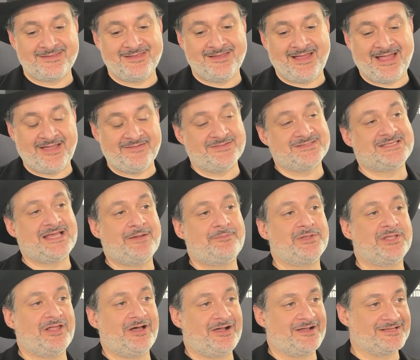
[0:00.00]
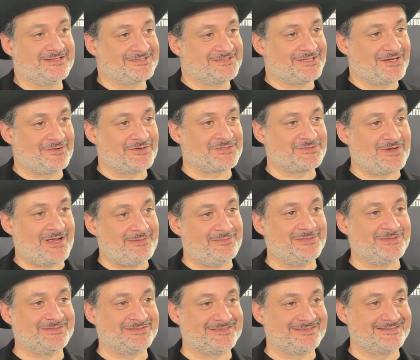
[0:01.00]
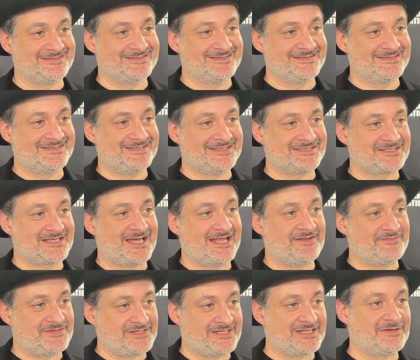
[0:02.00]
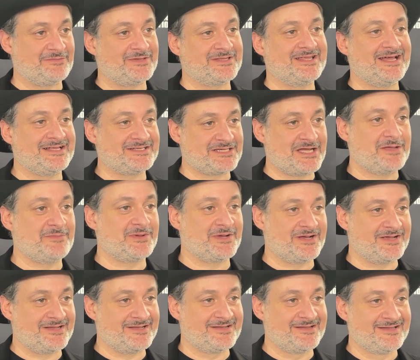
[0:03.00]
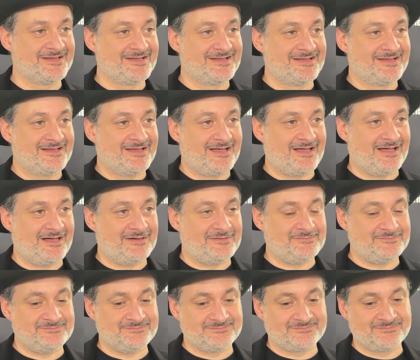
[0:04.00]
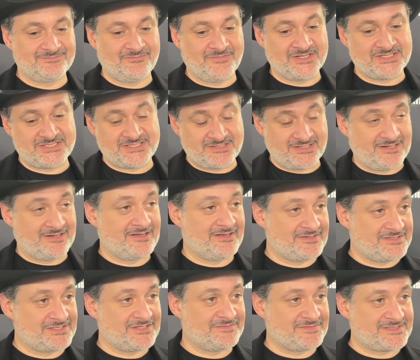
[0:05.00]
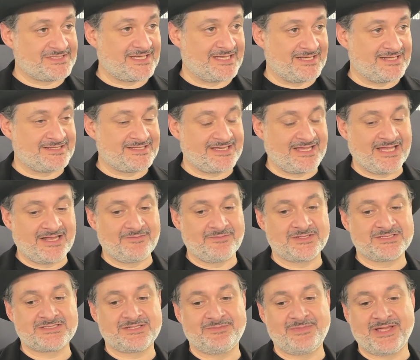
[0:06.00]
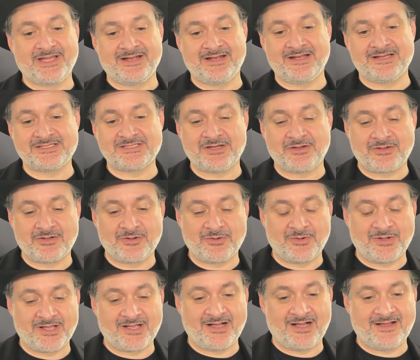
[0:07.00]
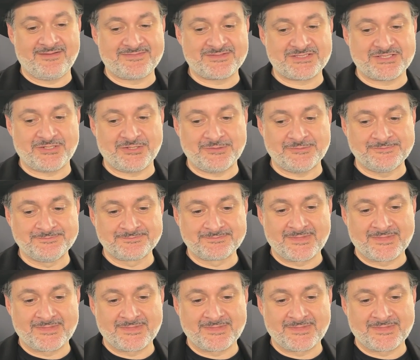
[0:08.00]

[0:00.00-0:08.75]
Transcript: I have this epilogue in Star Wars Rebels that's kind of dealing with that time period, um, which, you know, as you've seen at the end with Sabine and Ahsoka going off. So